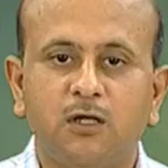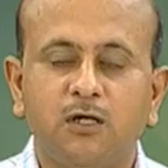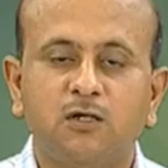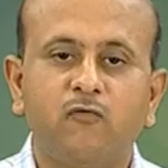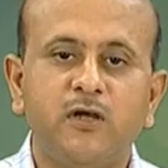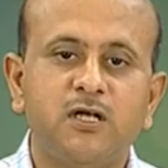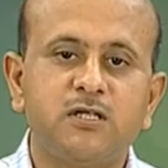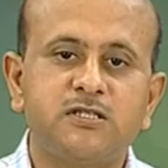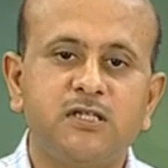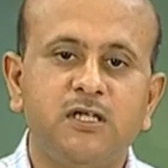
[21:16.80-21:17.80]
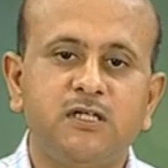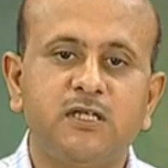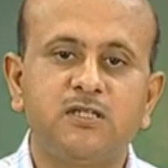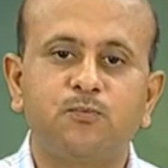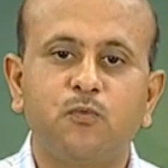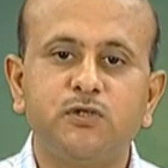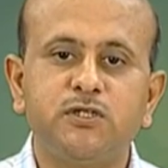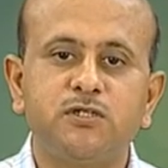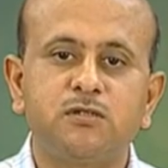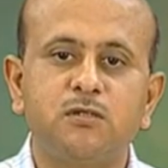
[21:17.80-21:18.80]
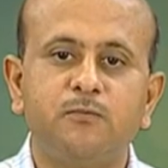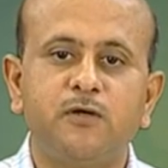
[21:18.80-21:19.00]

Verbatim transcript: Now, Wehnelt's shield is positioned